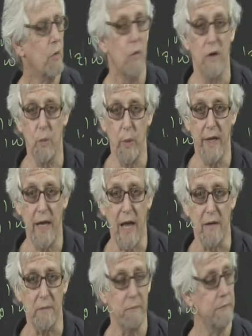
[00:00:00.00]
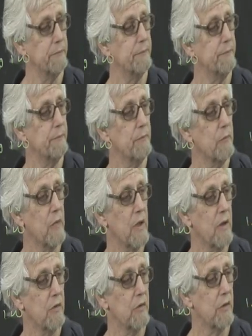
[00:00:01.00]
what do we get?
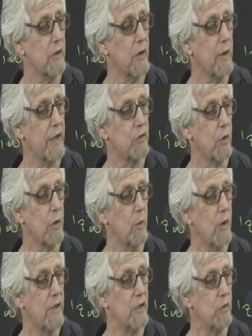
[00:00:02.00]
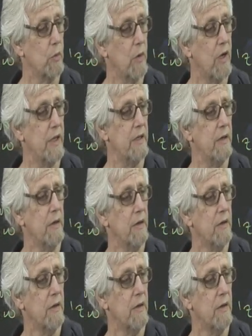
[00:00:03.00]
0 XOR 1 is 1,